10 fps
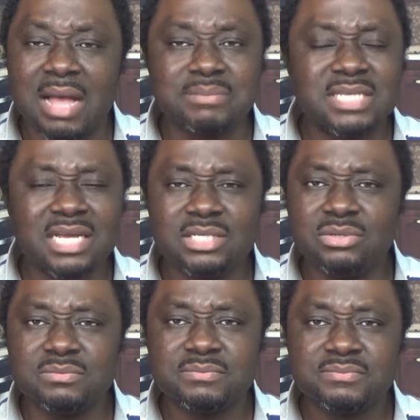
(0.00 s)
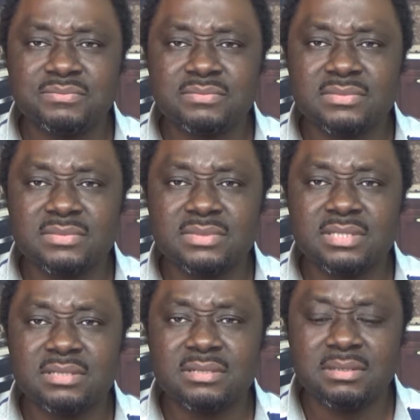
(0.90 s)
I'm telling you,
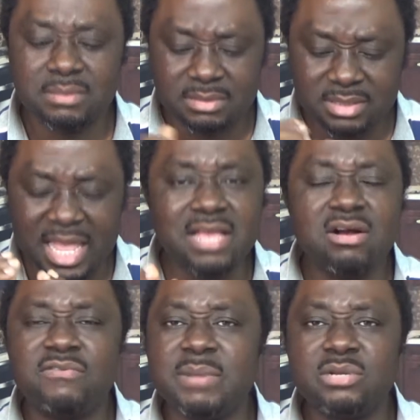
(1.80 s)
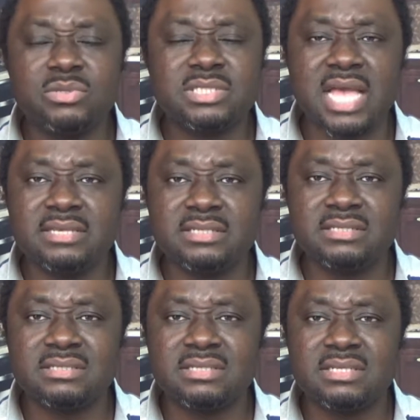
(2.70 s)
thank God for medical
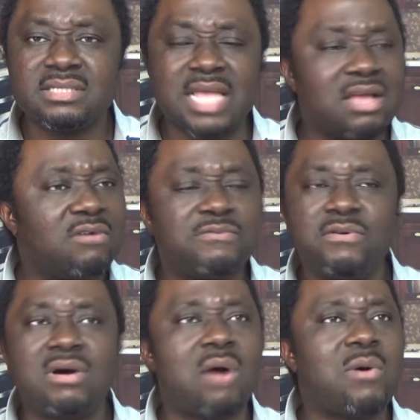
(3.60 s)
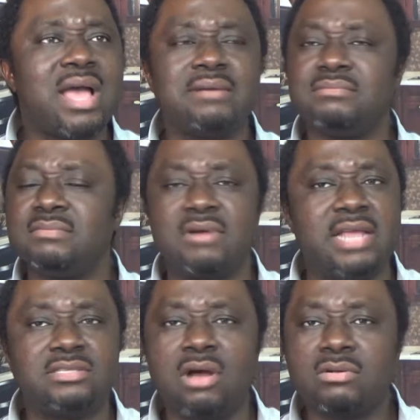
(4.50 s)
sciences. Thank God for our
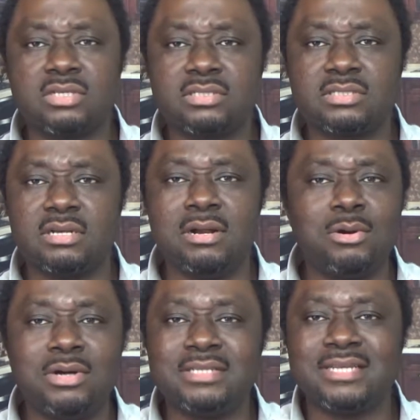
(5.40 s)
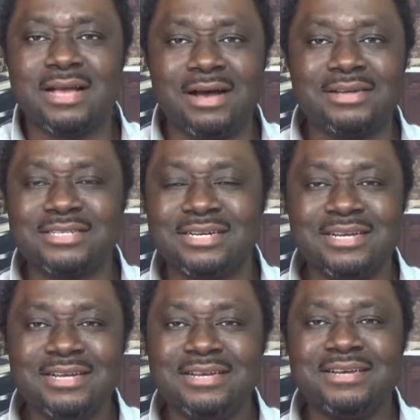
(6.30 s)
great doctors. Glory to God.
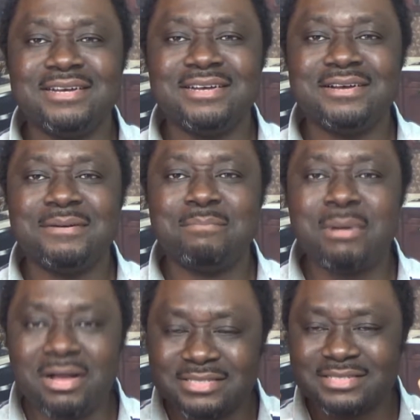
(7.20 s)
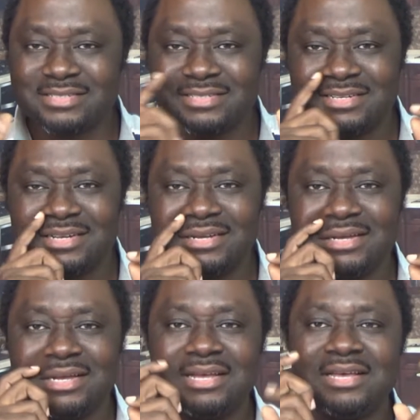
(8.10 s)
But
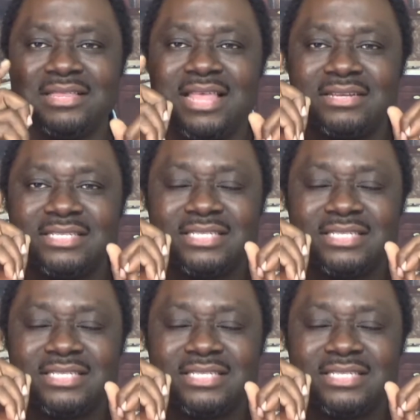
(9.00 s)
there is